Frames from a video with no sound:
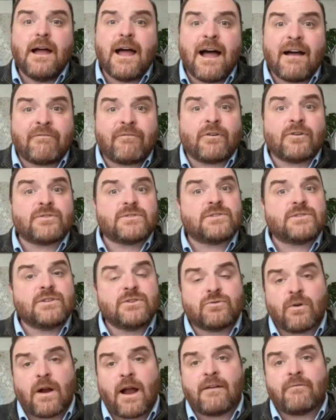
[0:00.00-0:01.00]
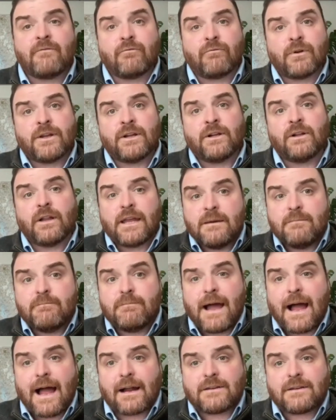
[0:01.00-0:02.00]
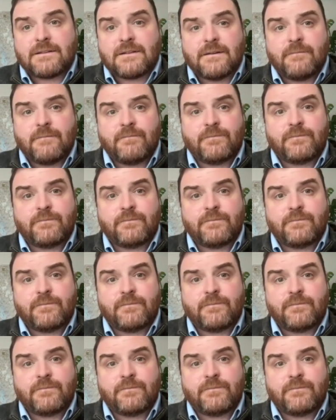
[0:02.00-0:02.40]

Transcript: efforts to drive real impact.